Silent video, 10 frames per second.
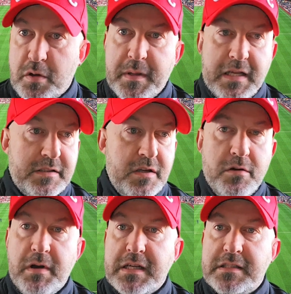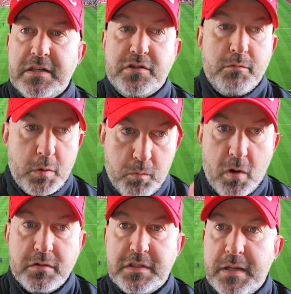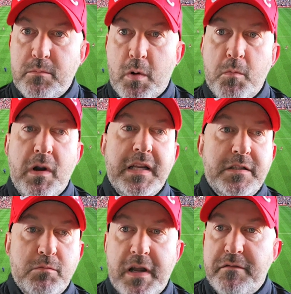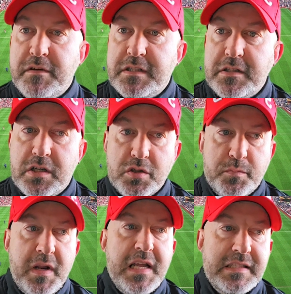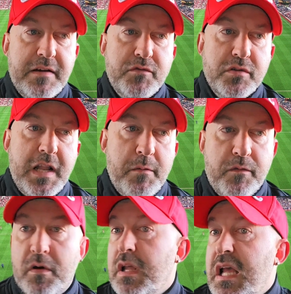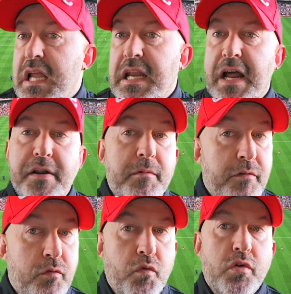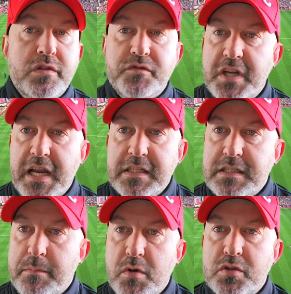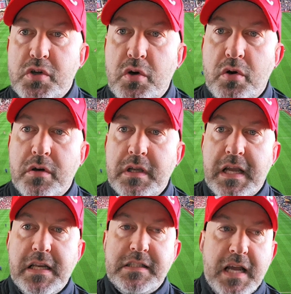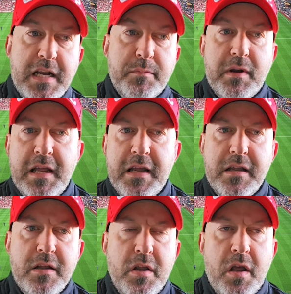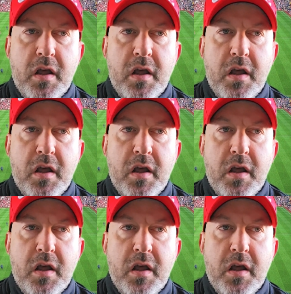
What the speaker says: Tomiyasu, etc. We want him. We're willing to wait for his injury because players have done that before. Now, I don't know if the rules have changed. I'm not sure. Can you sign a player